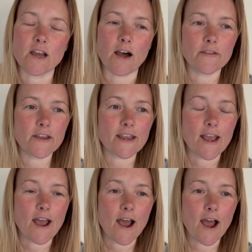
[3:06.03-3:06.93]
And they
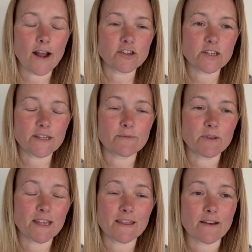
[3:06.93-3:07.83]
actually
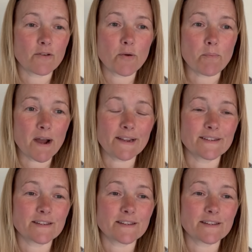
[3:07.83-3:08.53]
within their own mind